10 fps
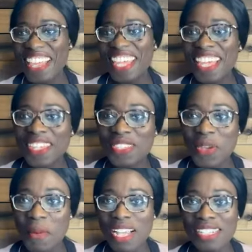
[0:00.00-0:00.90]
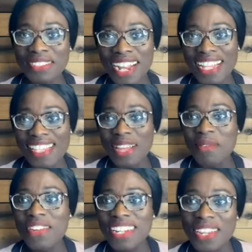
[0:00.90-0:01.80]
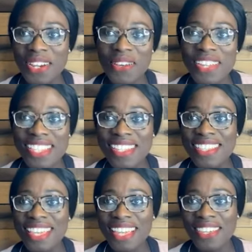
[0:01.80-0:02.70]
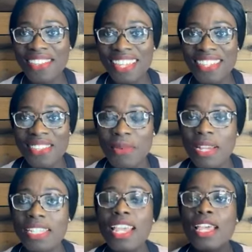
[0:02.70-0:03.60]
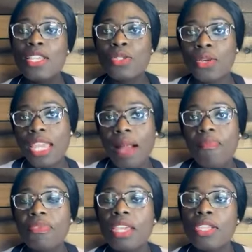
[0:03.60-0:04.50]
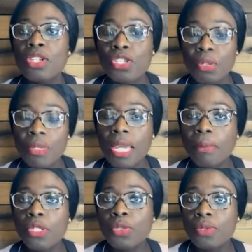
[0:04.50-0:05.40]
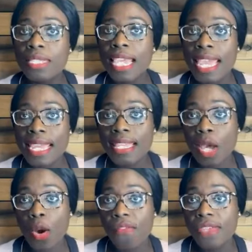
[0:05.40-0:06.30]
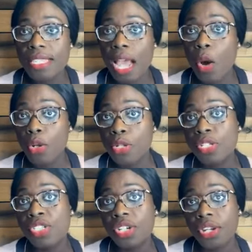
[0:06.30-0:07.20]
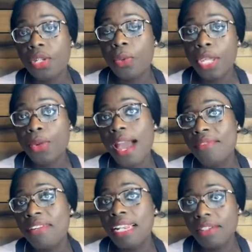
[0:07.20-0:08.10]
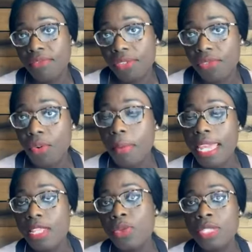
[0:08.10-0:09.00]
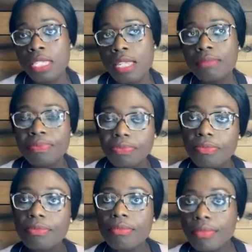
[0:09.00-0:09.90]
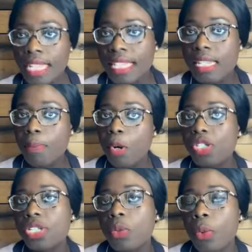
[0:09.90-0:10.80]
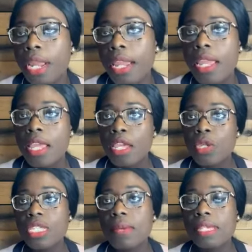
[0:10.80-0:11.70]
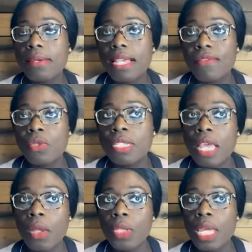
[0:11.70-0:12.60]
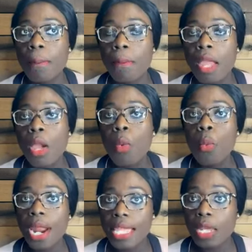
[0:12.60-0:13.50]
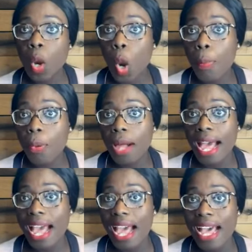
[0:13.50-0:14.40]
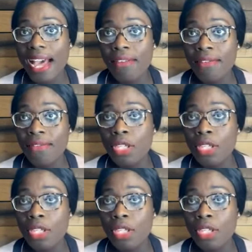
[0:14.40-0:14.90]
Thank you so much, Raz. I'll be reading your comments soon. Thank you so much. So yeah, you should be able to take the officer on your journey where you have lived from A to Z. There's a portion where you sometimes have to tell them where the couple has